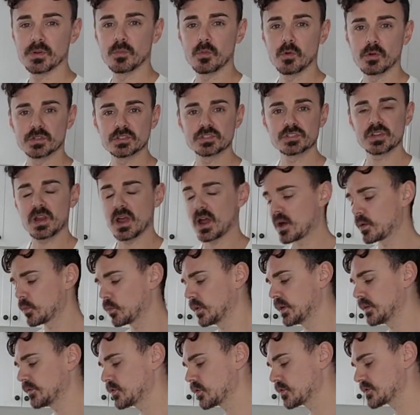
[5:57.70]
of moisture
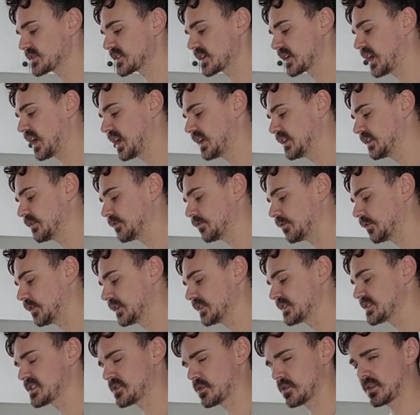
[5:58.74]
with your zucchini
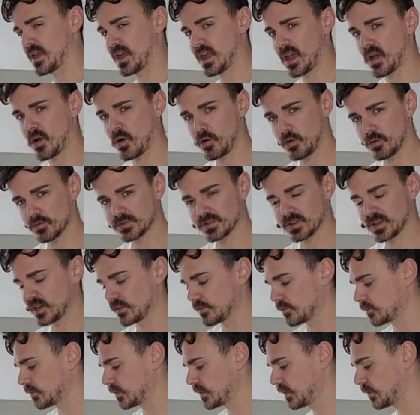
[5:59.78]
fritters so they hold
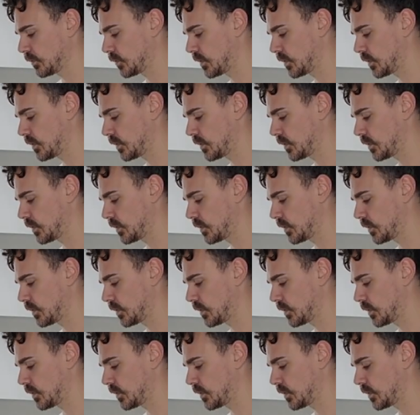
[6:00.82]
together really